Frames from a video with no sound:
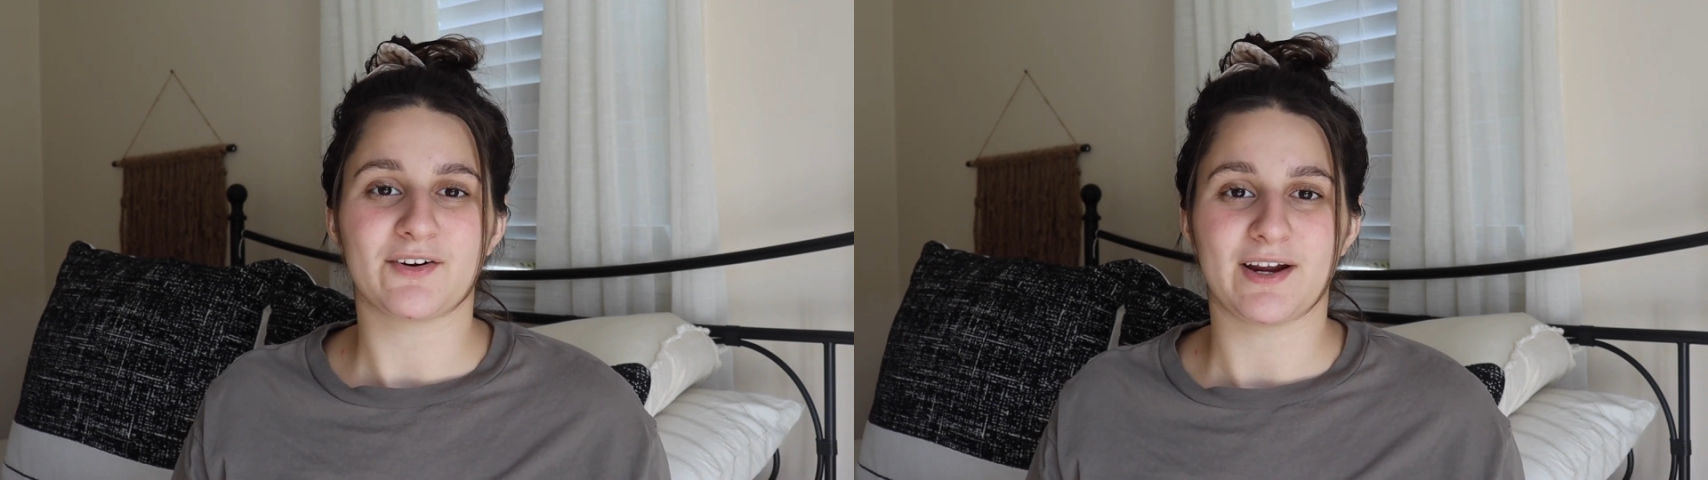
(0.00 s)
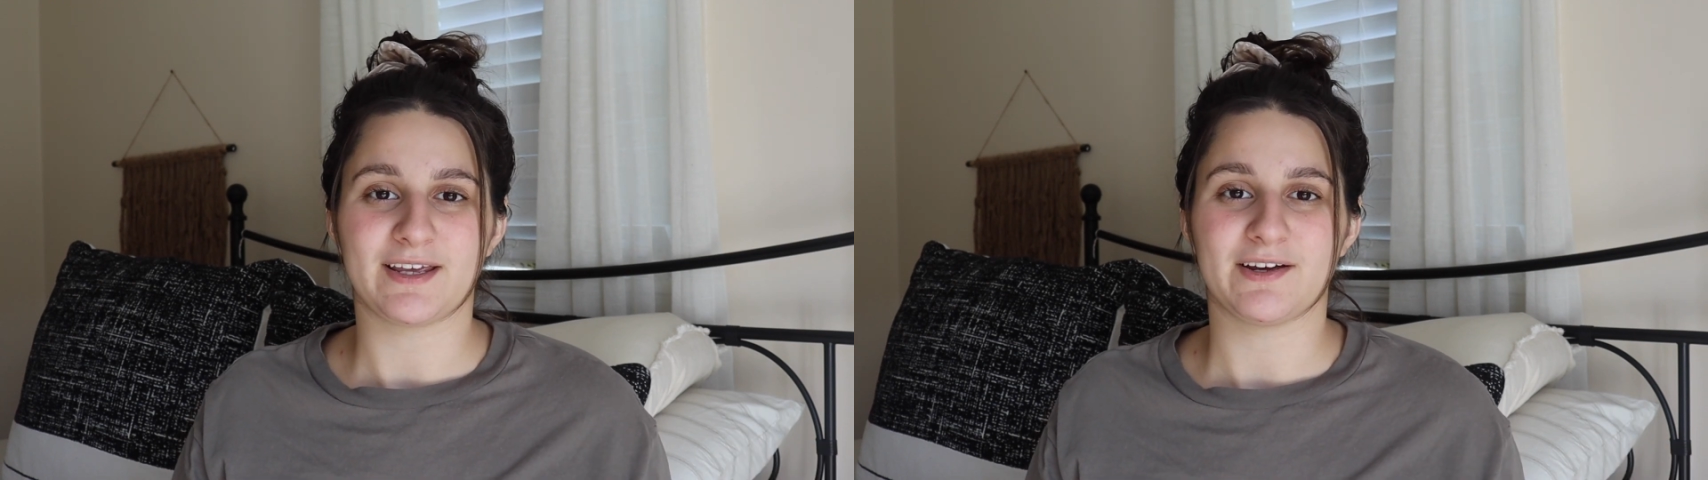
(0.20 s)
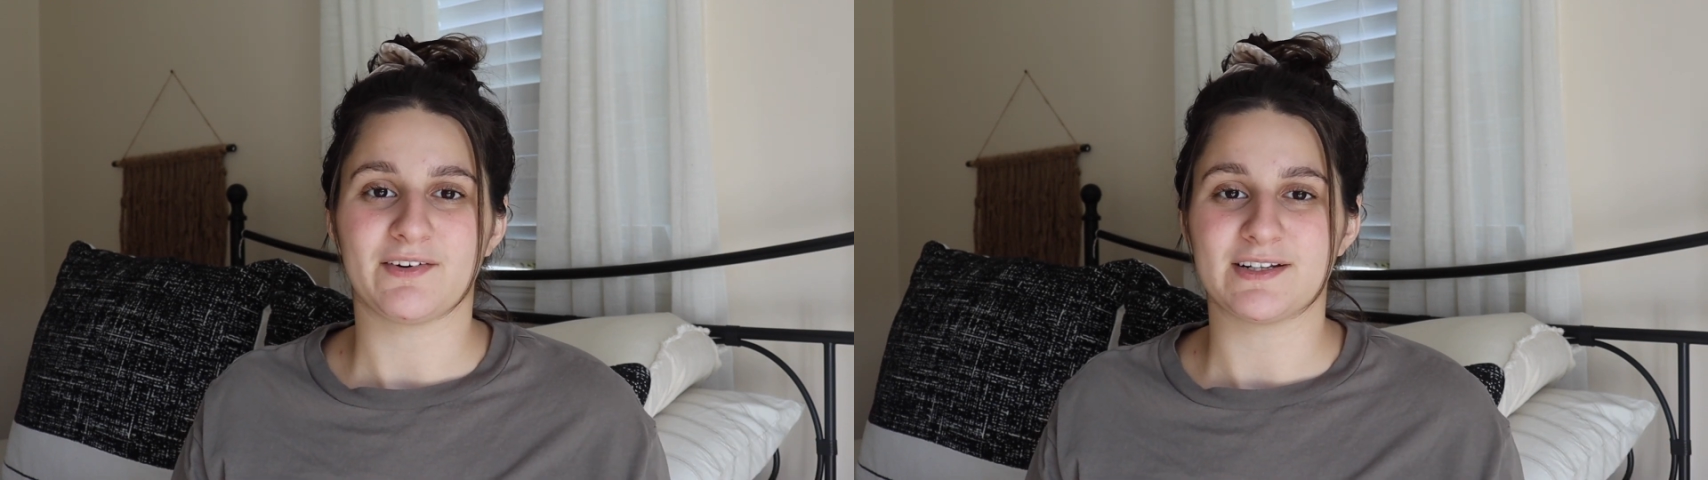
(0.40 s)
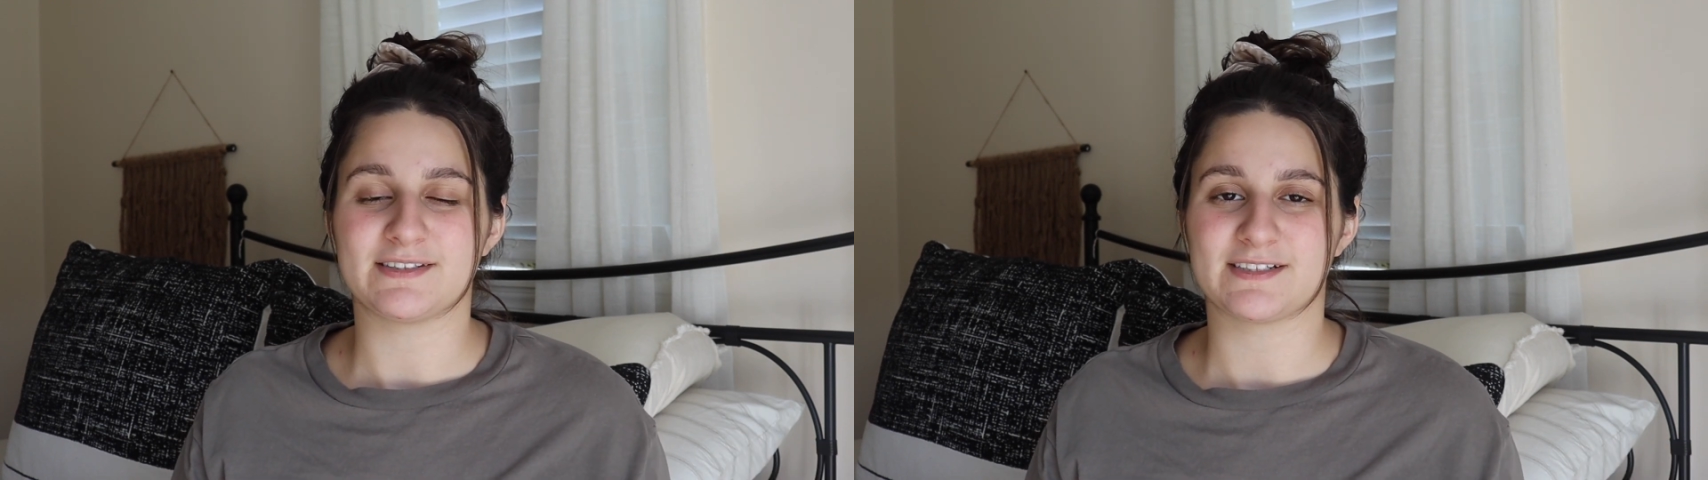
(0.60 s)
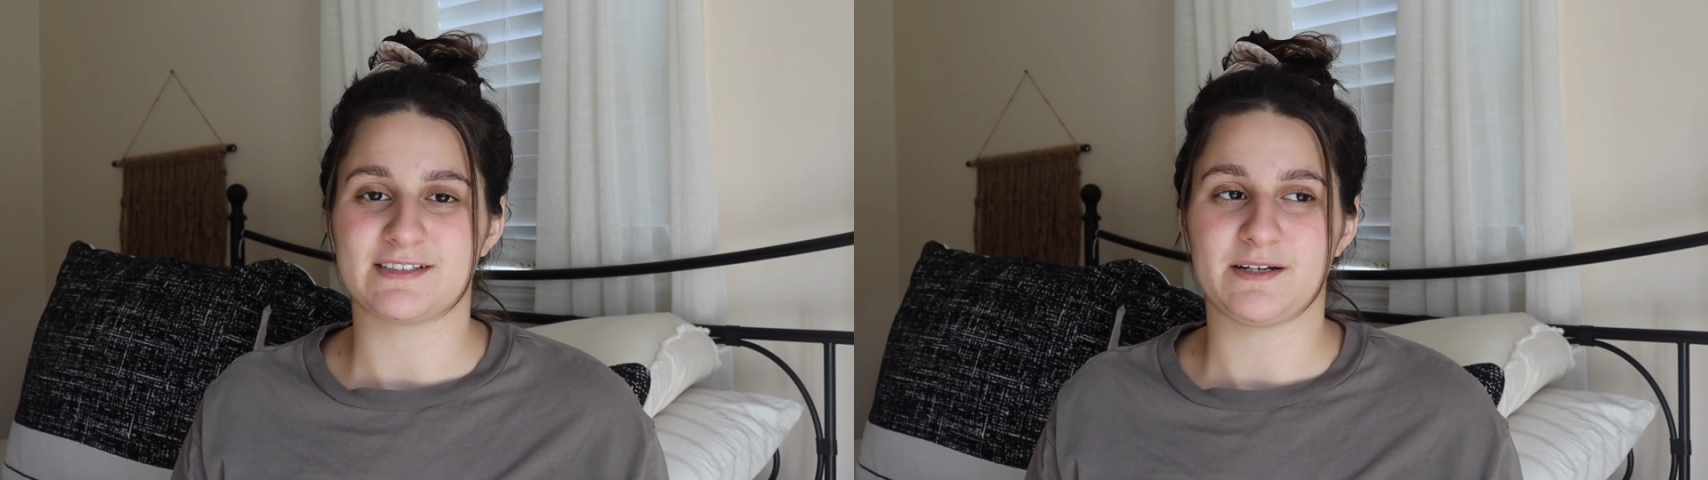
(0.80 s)
cranky around
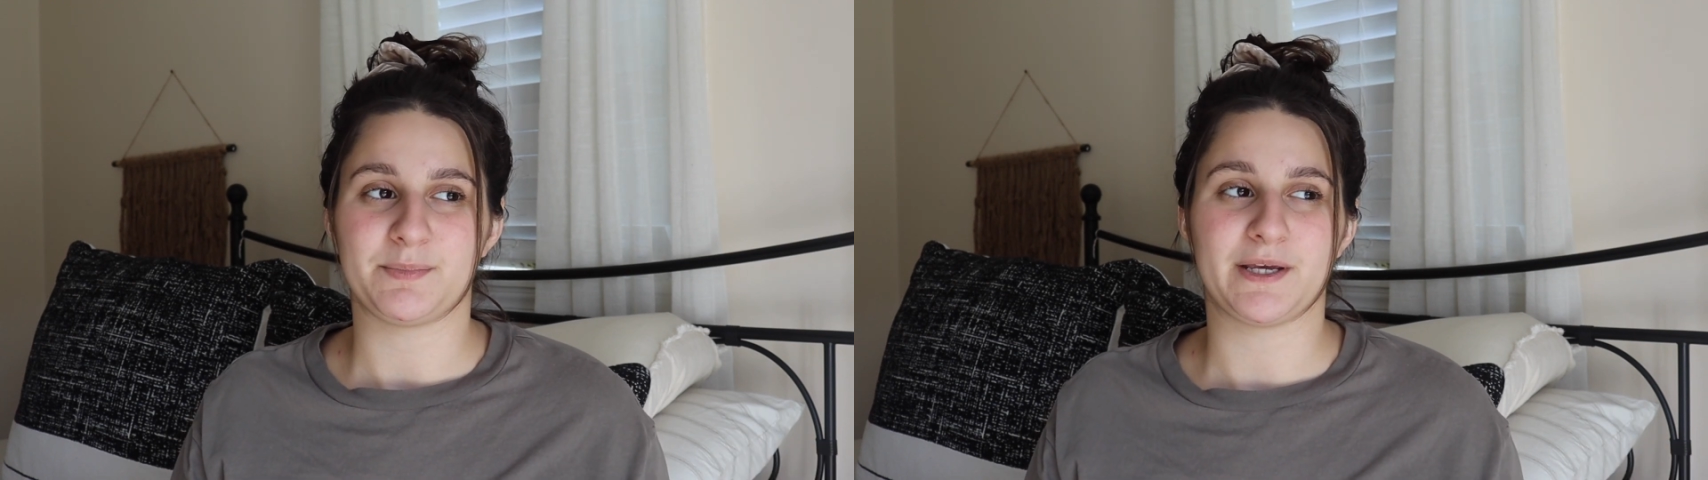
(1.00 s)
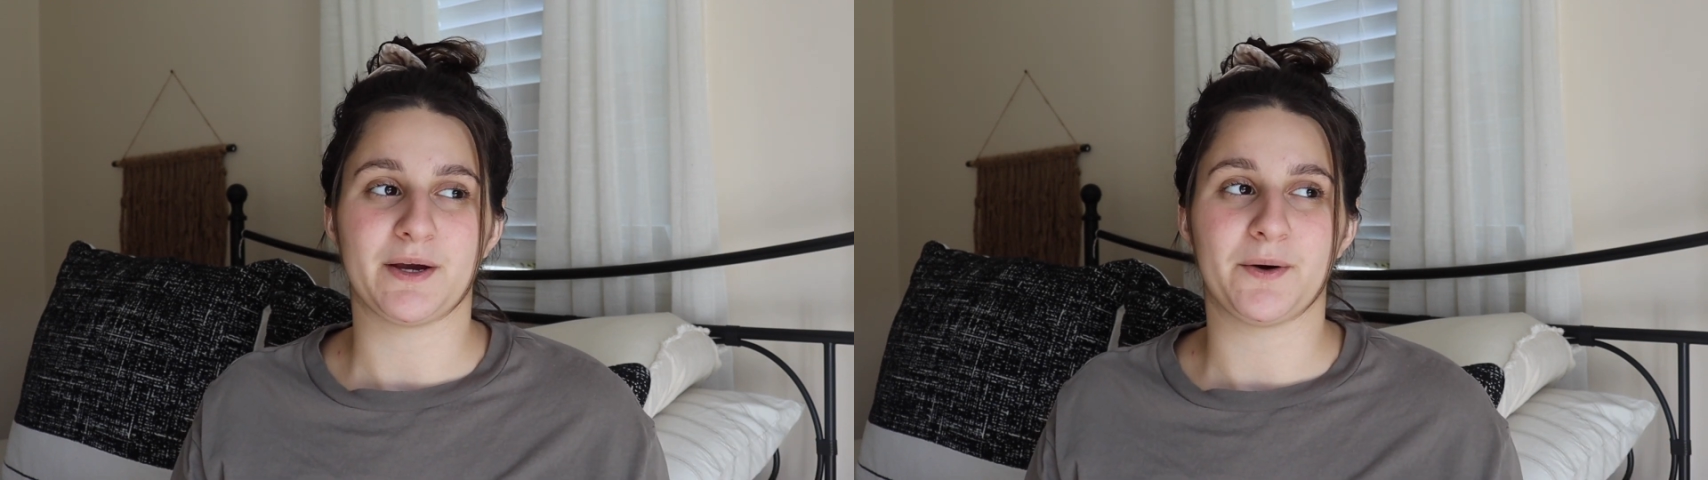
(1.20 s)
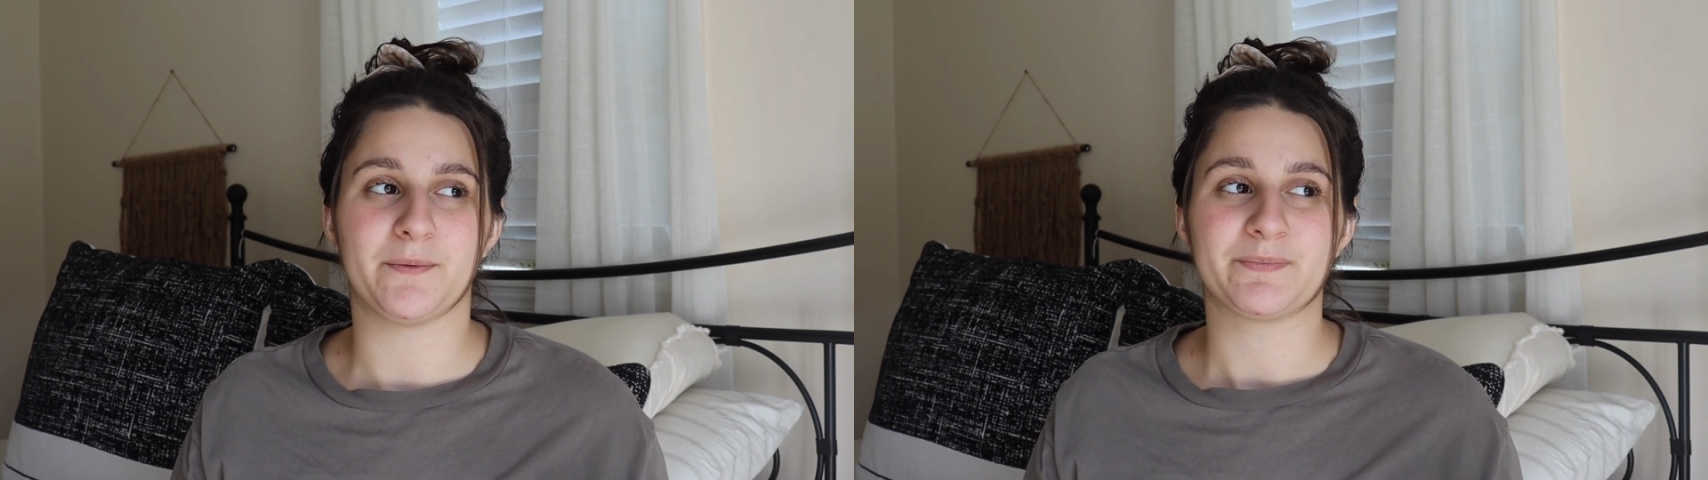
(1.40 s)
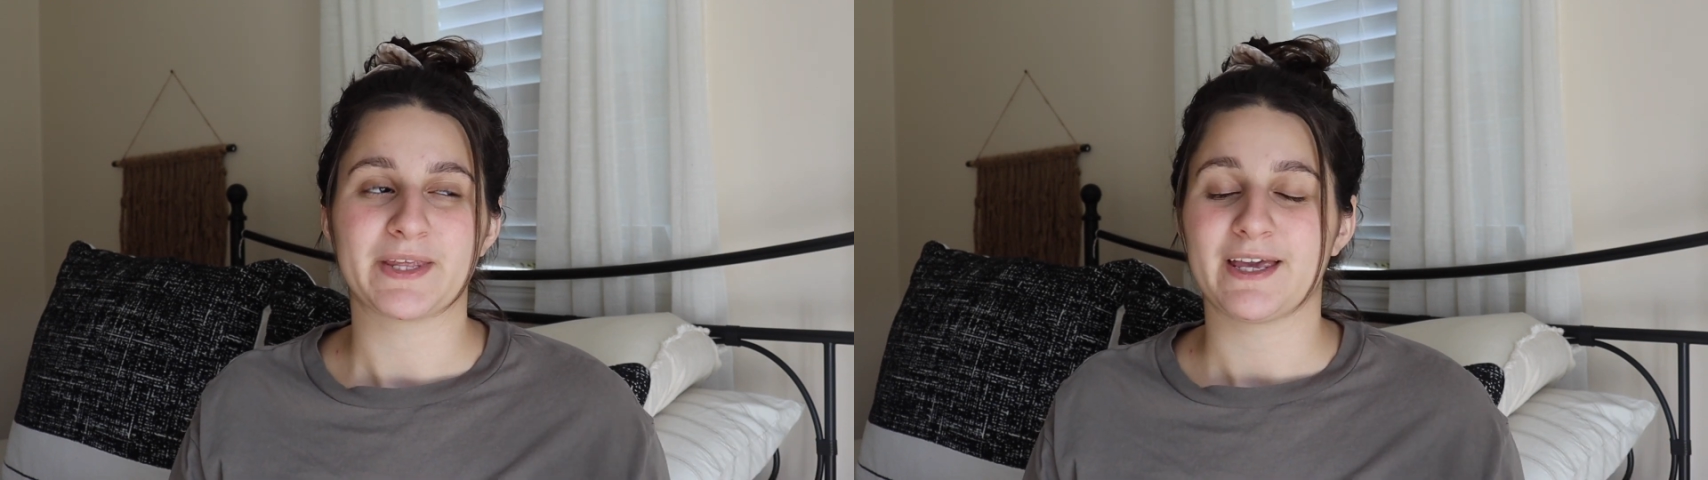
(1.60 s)
6-DPO,